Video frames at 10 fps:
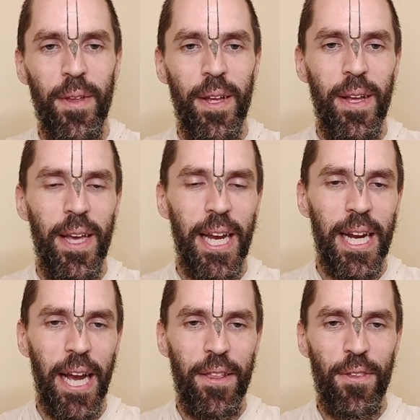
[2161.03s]

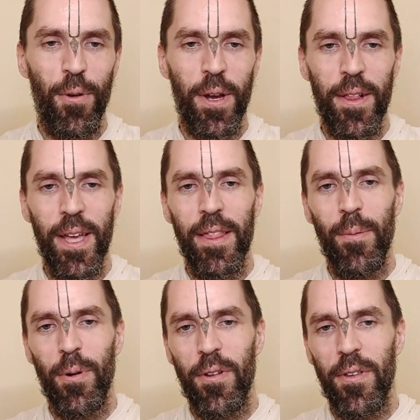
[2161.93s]
ignites quickly and the
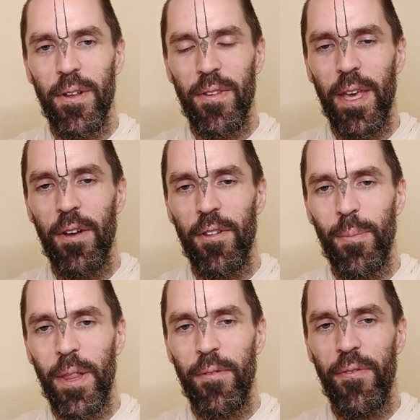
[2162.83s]
person is killed by
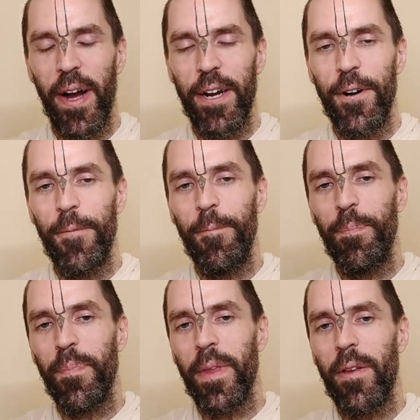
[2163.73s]
the fire.
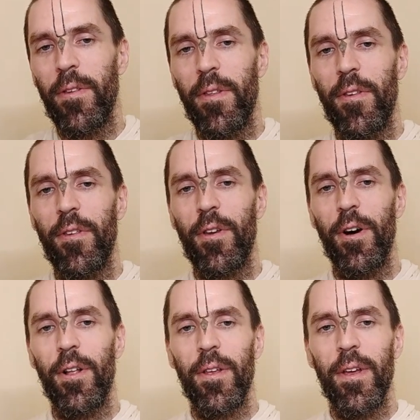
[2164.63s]
So this is
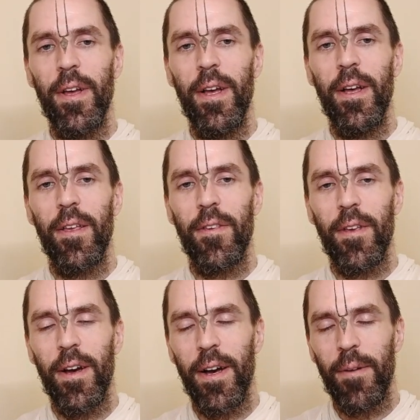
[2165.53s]

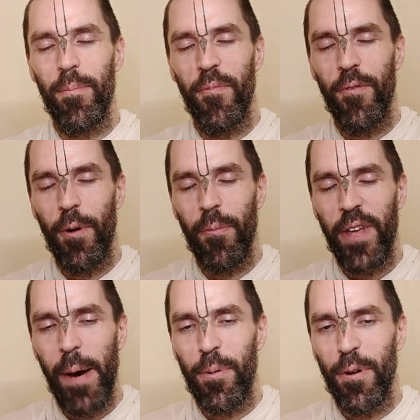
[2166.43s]
a form of
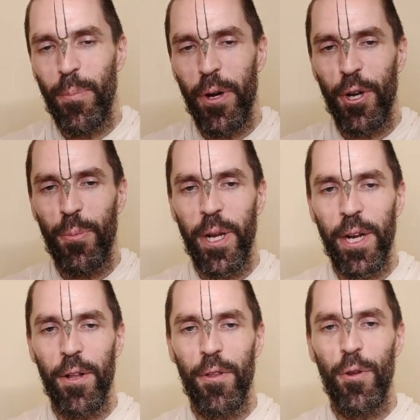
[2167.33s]
capital punishment
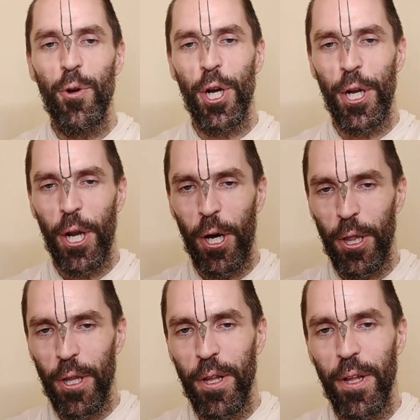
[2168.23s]
called
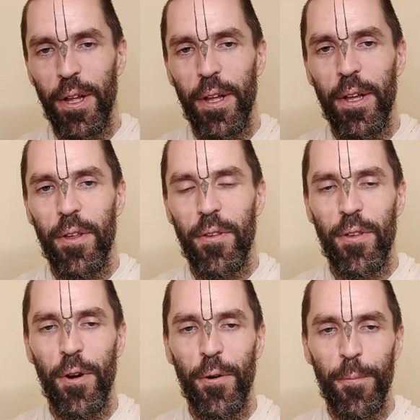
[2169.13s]
tushanal.
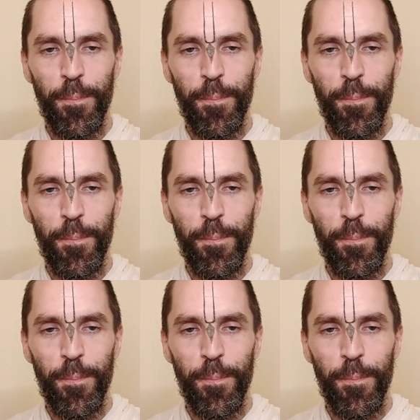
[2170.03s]
So